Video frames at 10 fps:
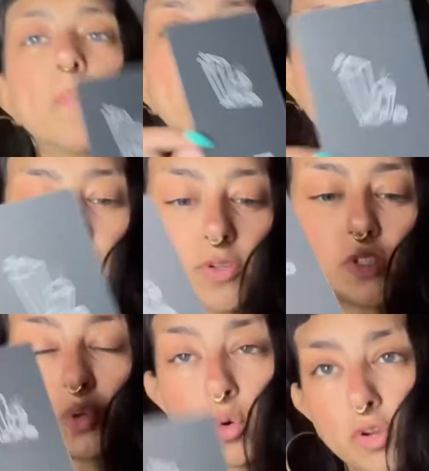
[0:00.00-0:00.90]

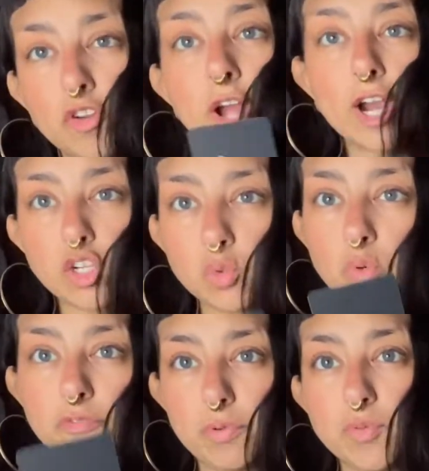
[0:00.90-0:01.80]
build toward your
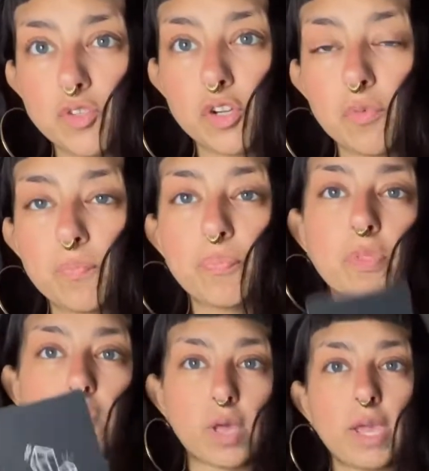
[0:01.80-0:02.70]
actual future.
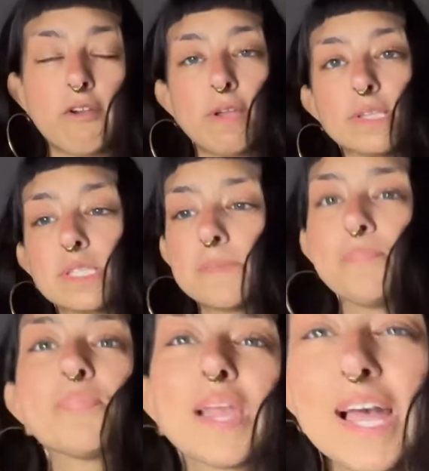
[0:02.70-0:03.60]
Okay, Aries,
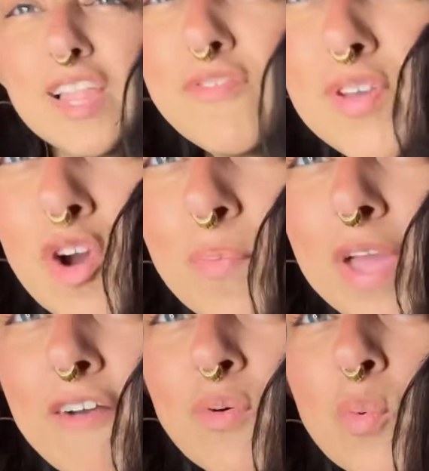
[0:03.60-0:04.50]
I love you. Hope you
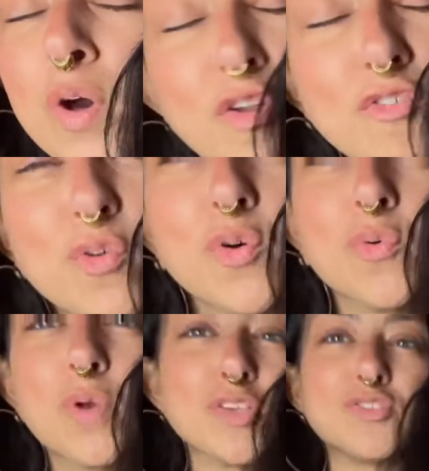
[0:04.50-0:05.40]
have a
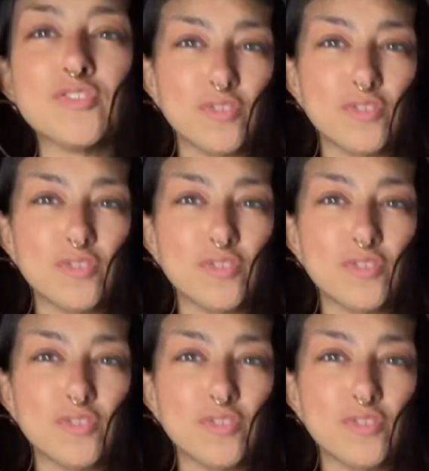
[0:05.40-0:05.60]
wonderful rest of